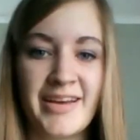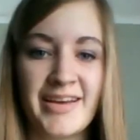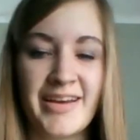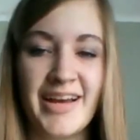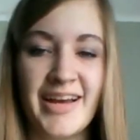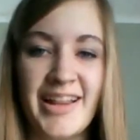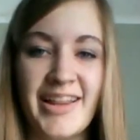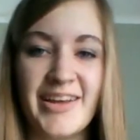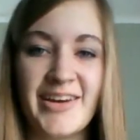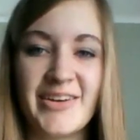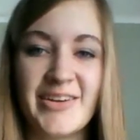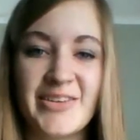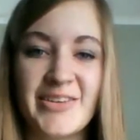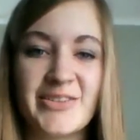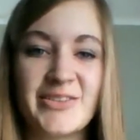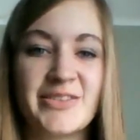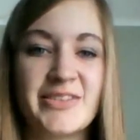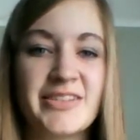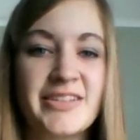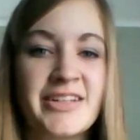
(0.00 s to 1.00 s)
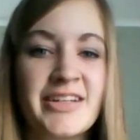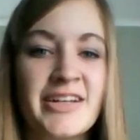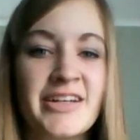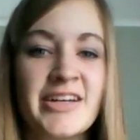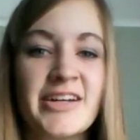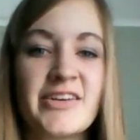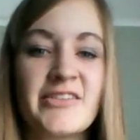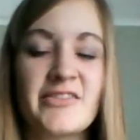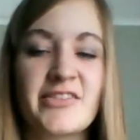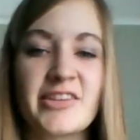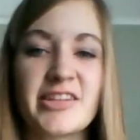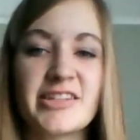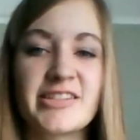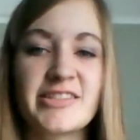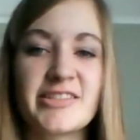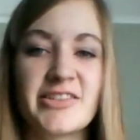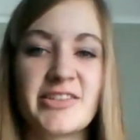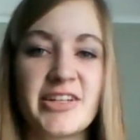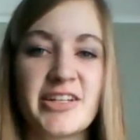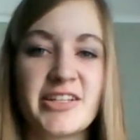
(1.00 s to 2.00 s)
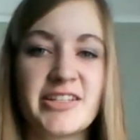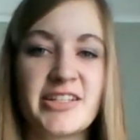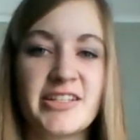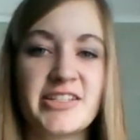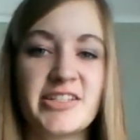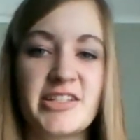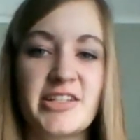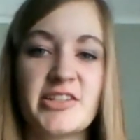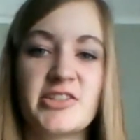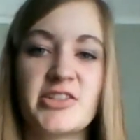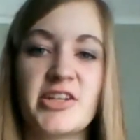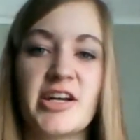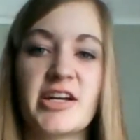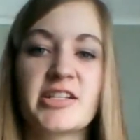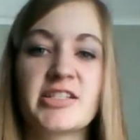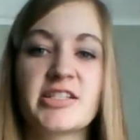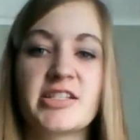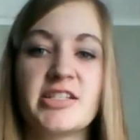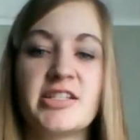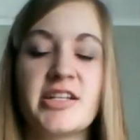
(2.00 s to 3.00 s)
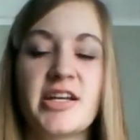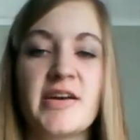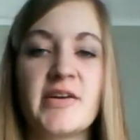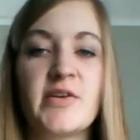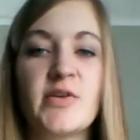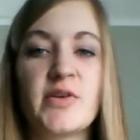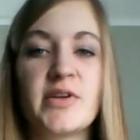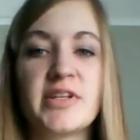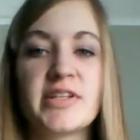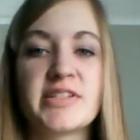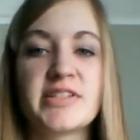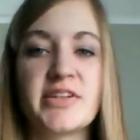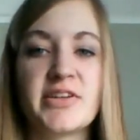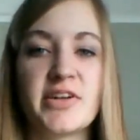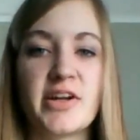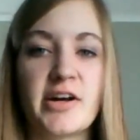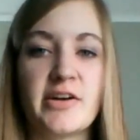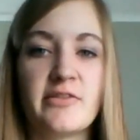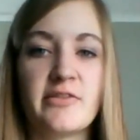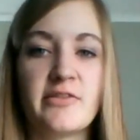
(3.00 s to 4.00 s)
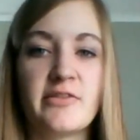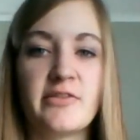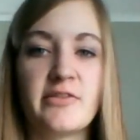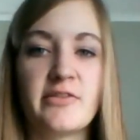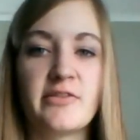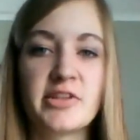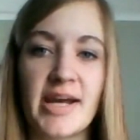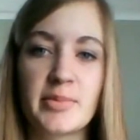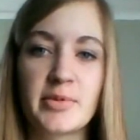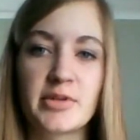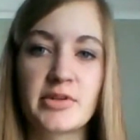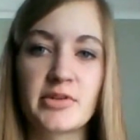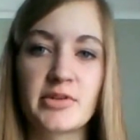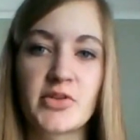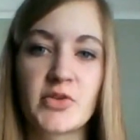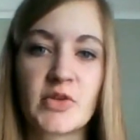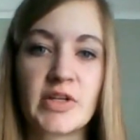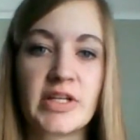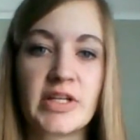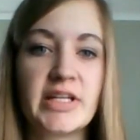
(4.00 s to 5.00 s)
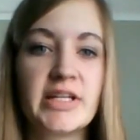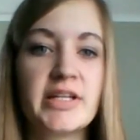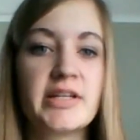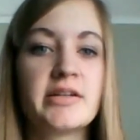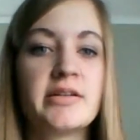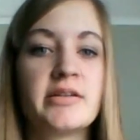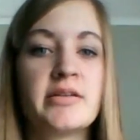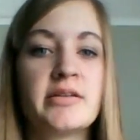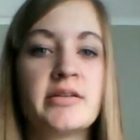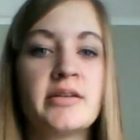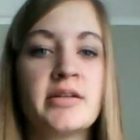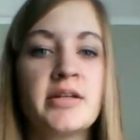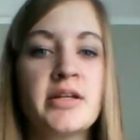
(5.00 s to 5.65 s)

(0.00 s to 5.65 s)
Hello. For this learning teaching interaction, I'm going to start off with Chapter 3.